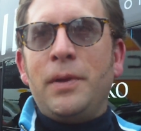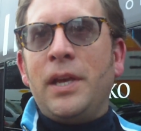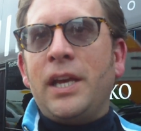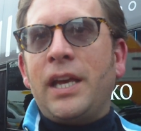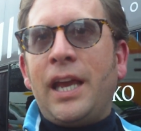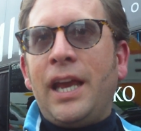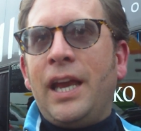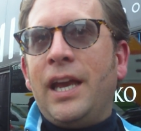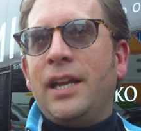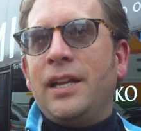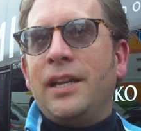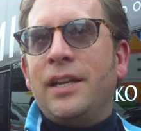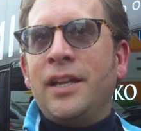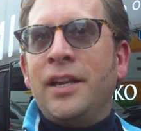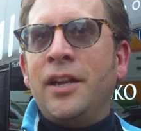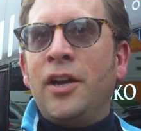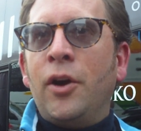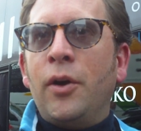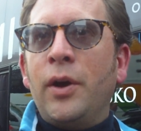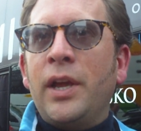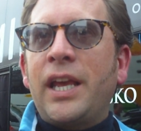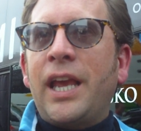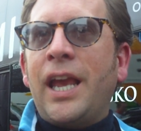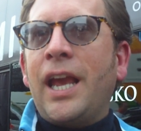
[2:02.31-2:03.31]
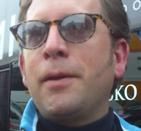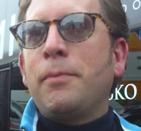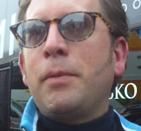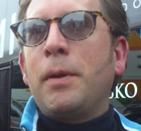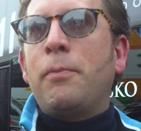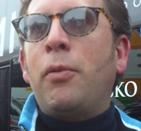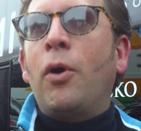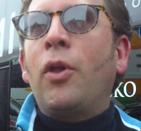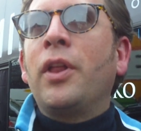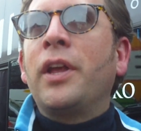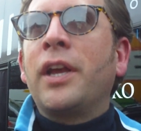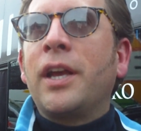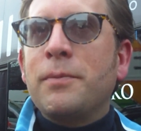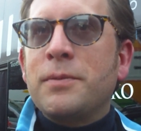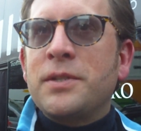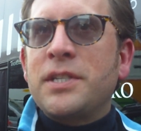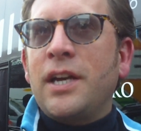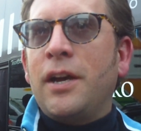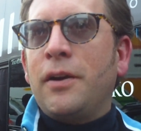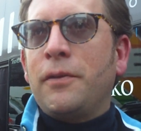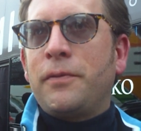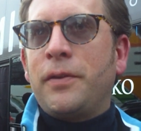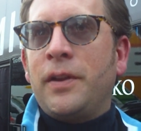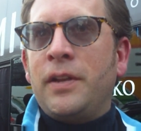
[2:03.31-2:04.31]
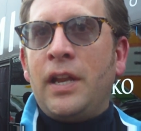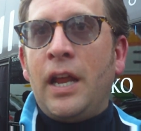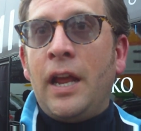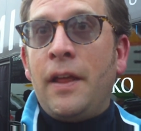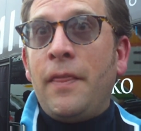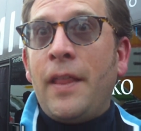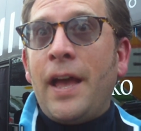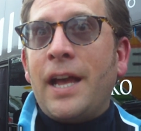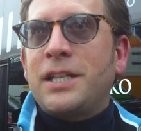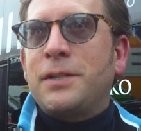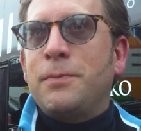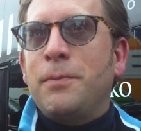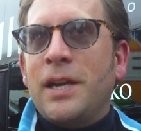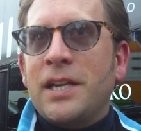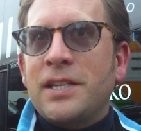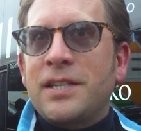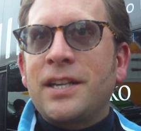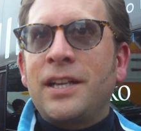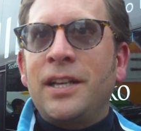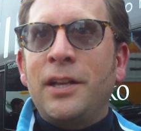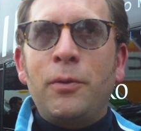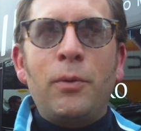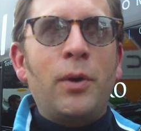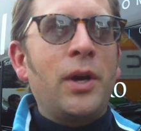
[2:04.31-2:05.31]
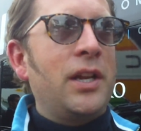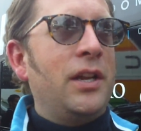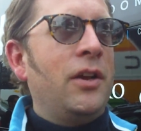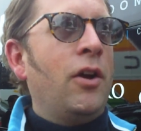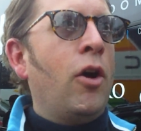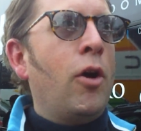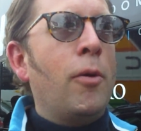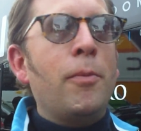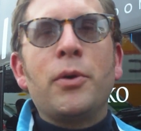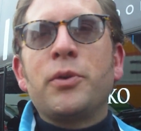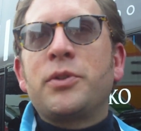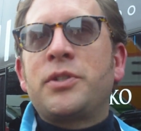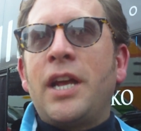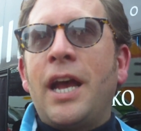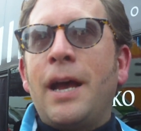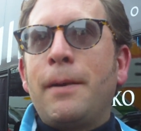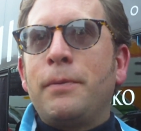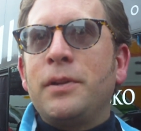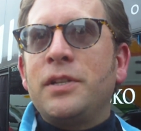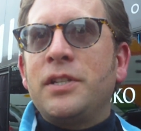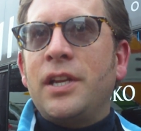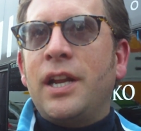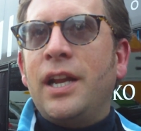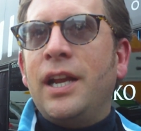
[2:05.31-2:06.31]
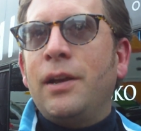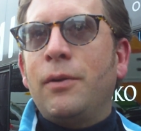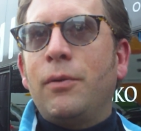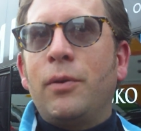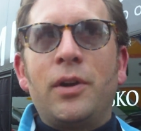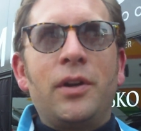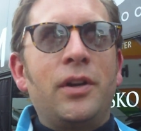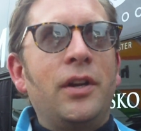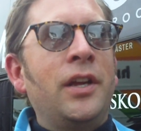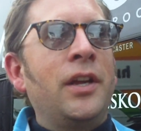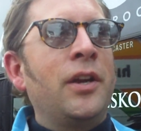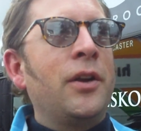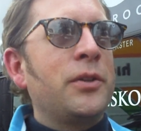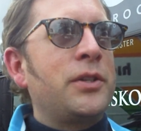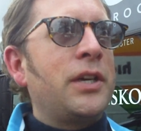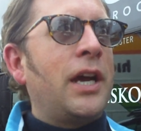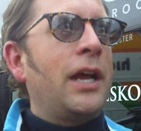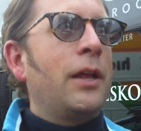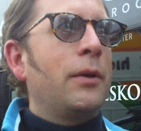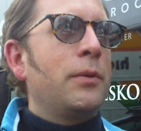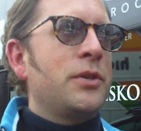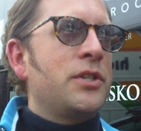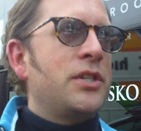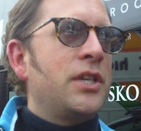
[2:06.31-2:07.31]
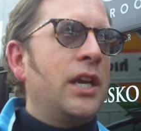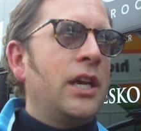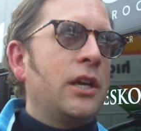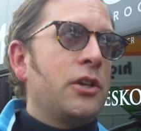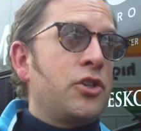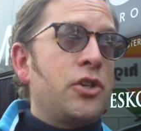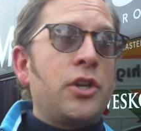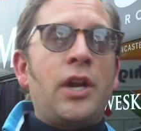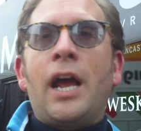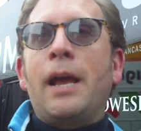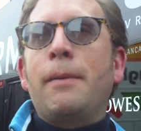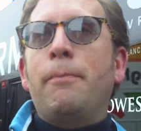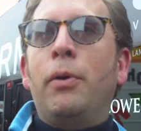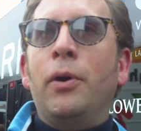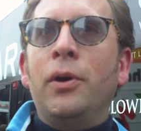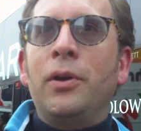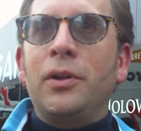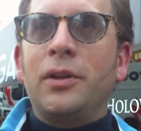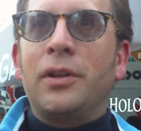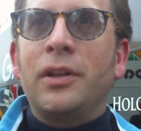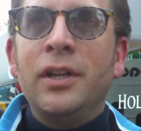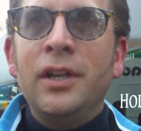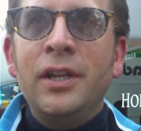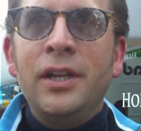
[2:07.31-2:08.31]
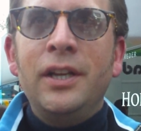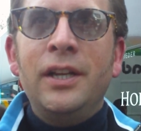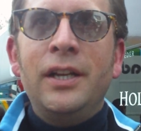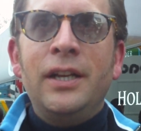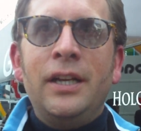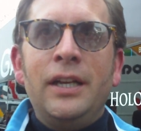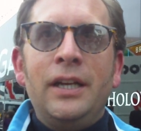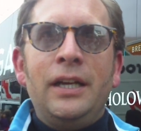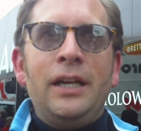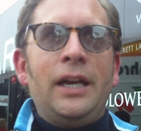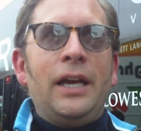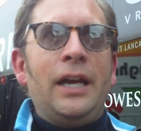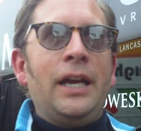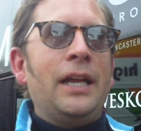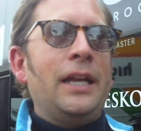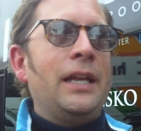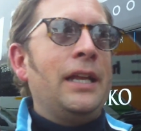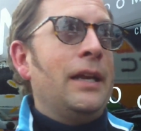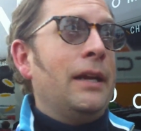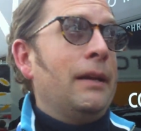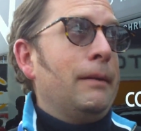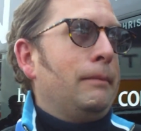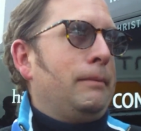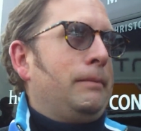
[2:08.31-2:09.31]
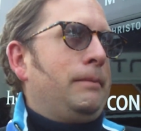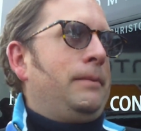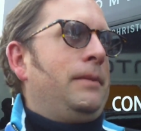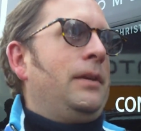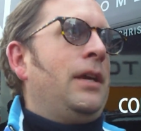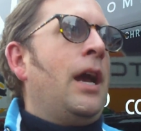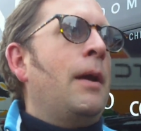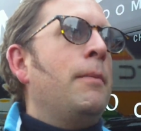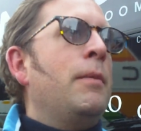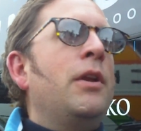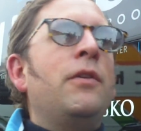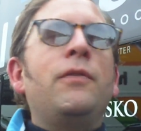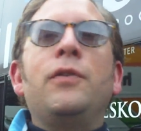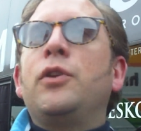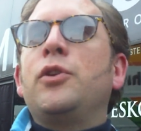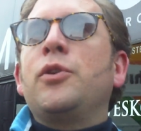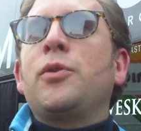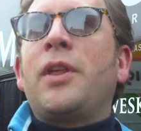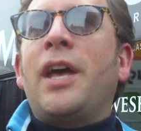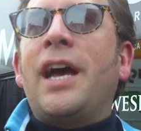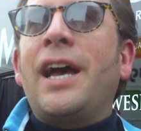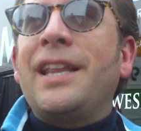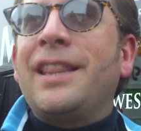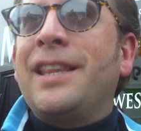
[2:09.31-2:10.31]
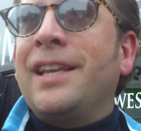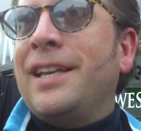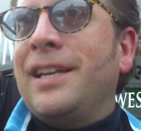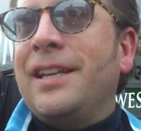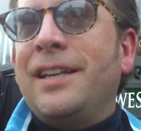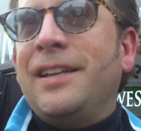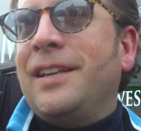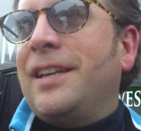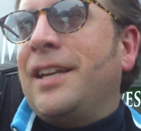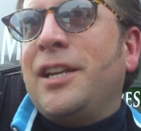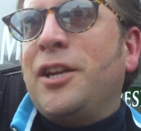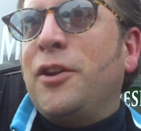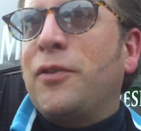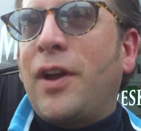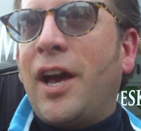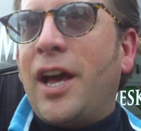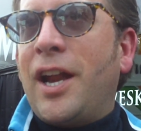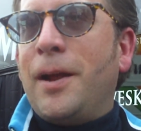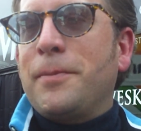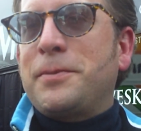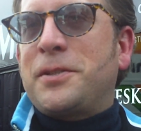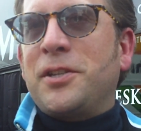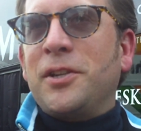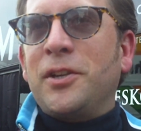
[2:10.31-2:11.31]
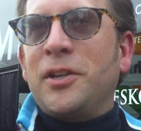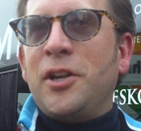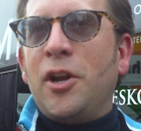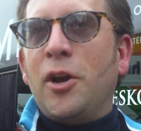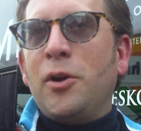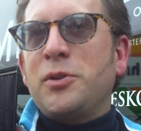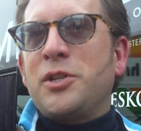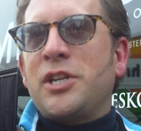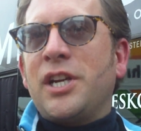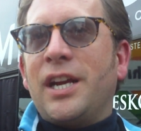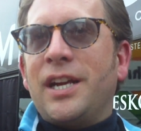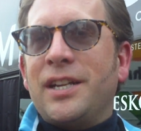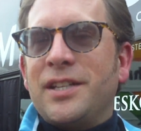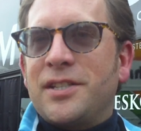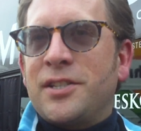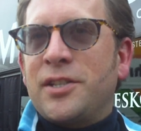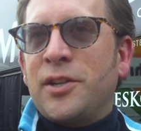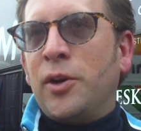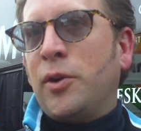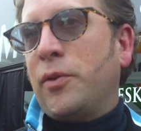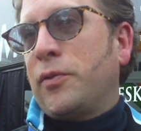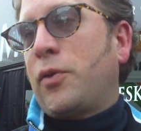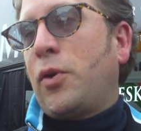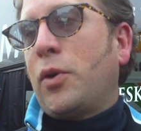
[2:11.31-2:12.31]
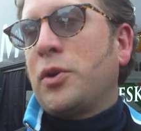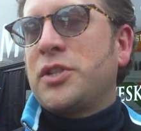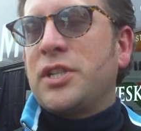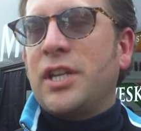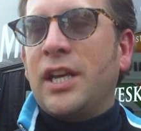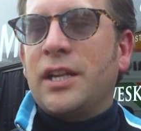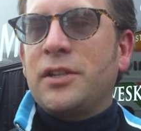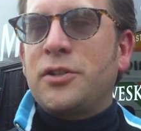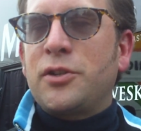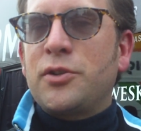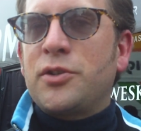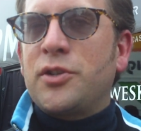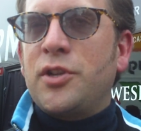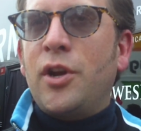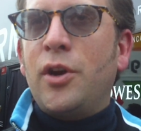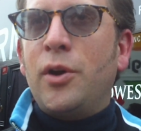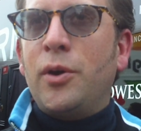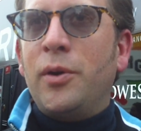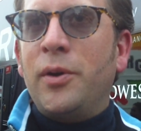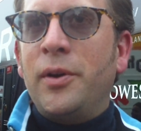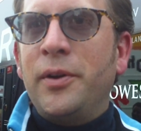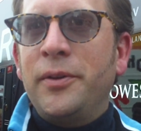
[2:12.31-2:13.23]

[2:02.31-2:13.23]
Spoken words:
He can't, he can't be pulling himself. And that's basically what almost happened today, where, Tyler was saying, should I pull? And, I mean, if you do that, then you've got absolutely no chance. So, of course, the answer is no.